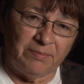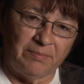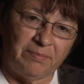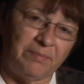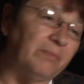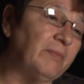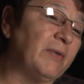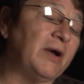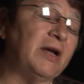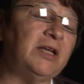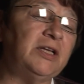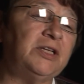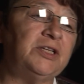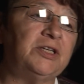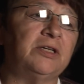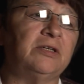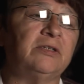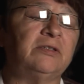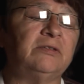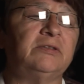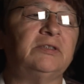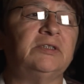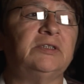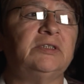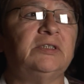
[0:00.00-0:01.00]
my
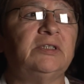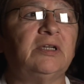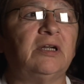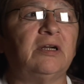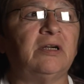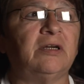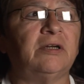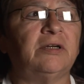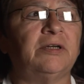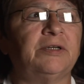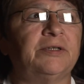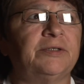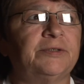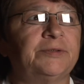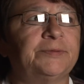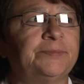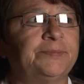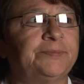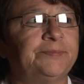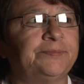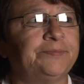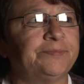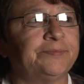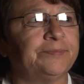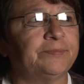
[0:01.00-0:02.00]
children are
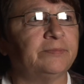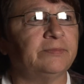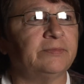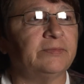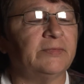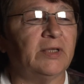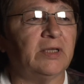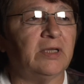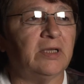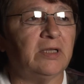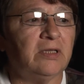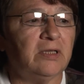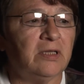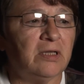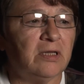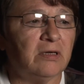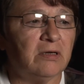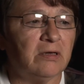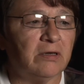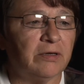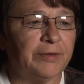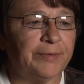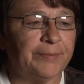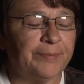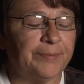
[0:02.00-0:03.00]
in
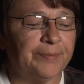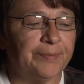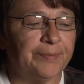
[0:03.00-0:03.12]
their